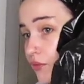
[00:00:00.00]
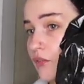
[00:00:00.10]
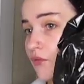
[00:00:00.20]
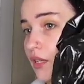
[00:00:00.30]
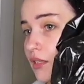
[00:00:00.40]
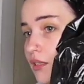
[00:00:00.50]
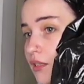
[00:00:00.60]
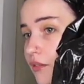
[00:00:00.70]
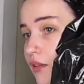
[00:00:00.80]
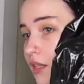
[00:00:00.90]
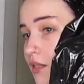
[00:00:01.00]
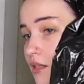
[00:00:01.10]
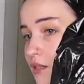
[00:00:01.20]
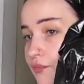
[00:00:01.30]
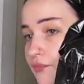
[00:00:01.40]
Find the little
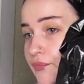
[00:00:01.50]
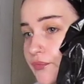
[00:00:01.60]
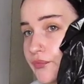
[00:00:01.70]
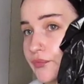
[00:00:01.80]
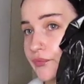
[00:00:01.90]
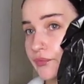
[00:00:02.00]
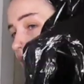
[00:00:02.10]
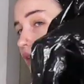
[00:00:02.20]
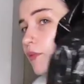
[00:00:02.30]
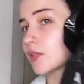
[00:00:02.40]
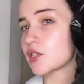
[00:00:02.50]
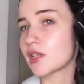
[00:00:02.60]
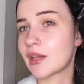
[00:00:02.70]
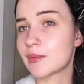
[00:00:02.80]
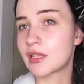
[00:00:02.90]
thingies. Oh, I really should have
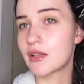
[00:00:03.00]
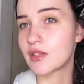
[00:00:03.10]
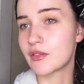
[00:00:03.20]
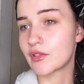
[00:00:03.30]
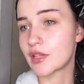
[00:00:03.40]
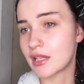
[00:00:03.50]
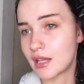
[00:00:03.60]
kept the gloves on for this.